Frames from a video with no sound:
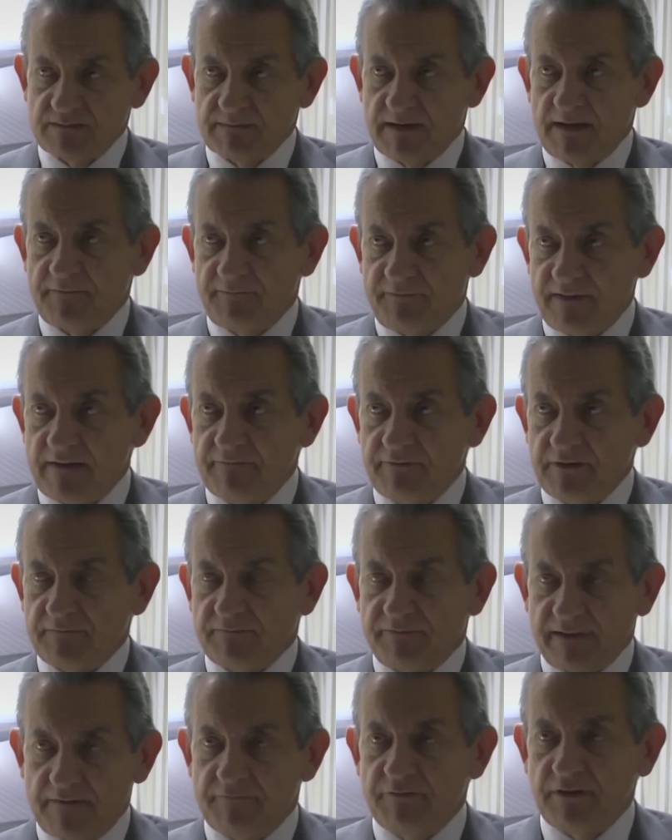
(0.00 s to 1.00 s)
my
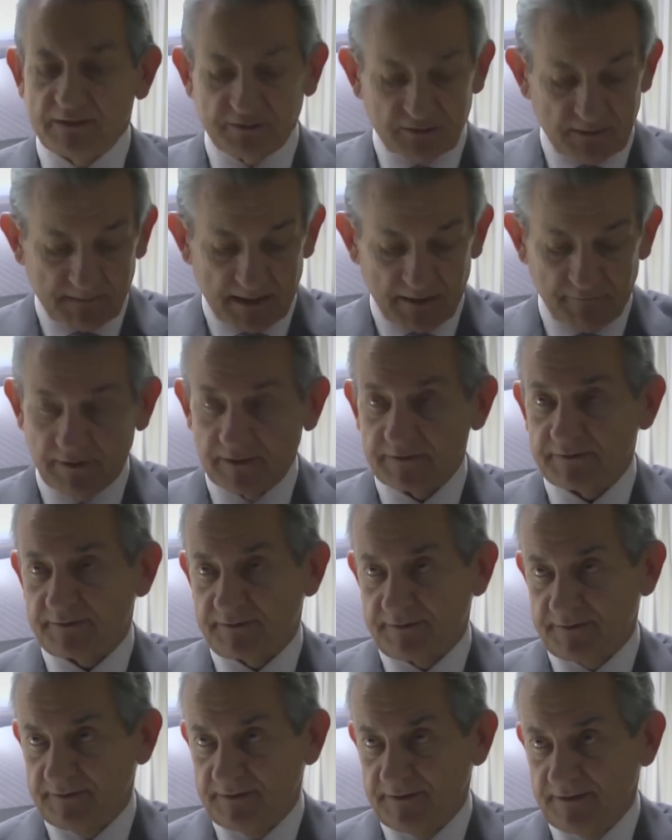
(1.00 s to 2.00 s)
favorite favorite is on my
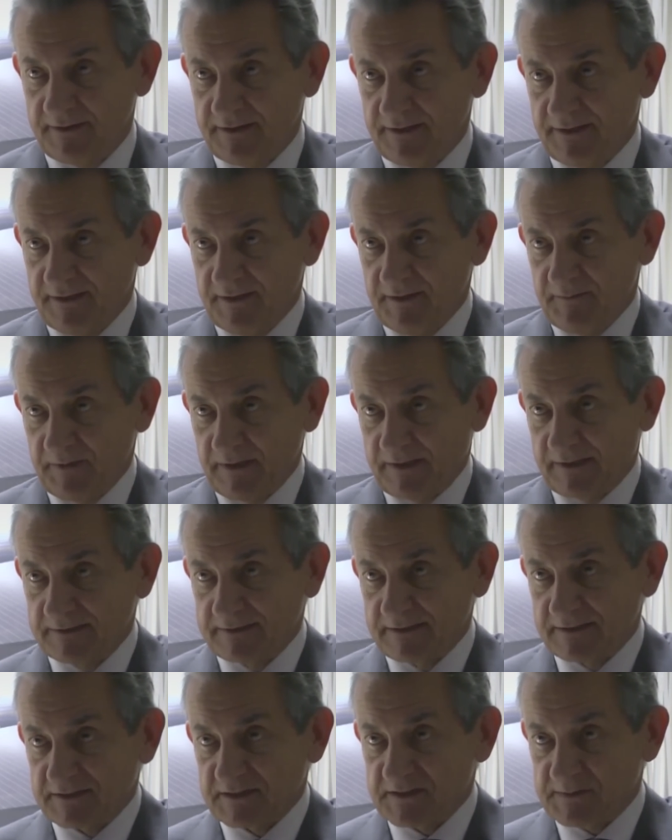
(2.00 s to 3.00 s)
wrist
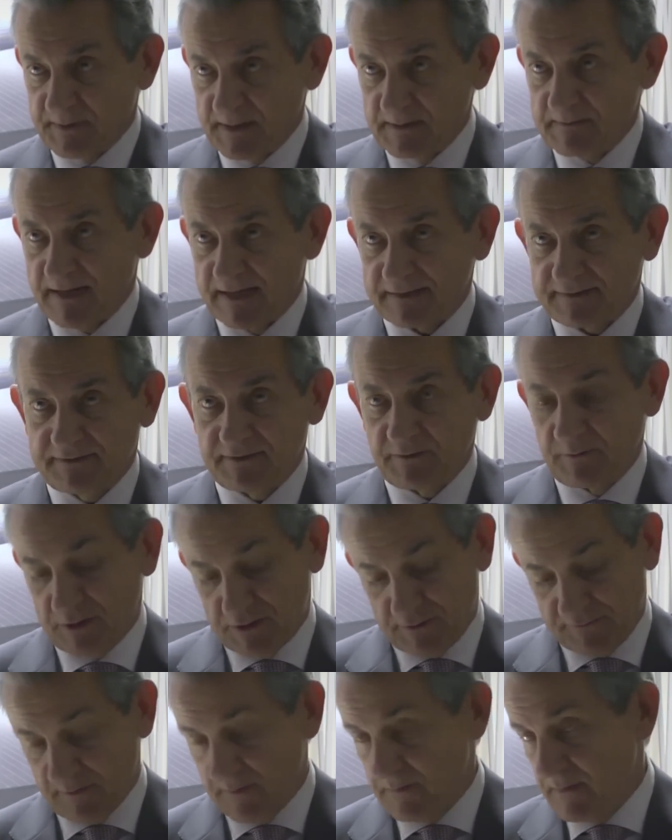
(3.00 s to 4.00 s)
because it's a Speedmaster,
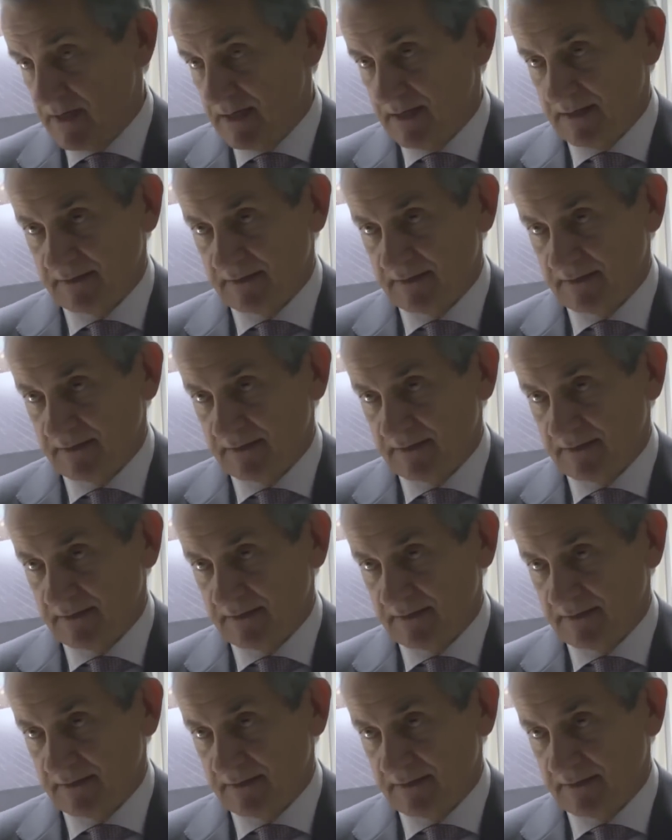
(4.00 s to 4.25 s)
which for me